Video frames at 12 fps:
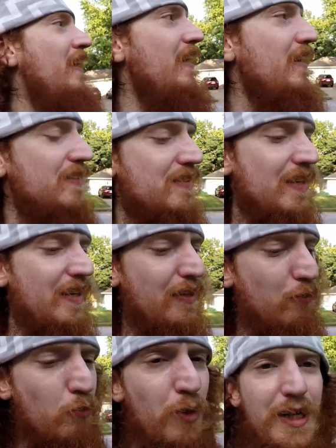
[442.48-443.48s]
is that
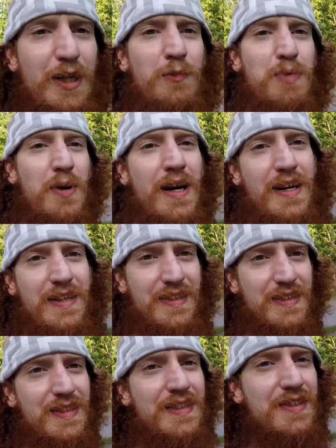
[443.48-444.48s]
what you
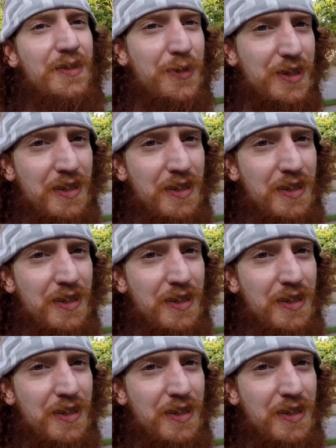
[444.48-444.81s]
practice is going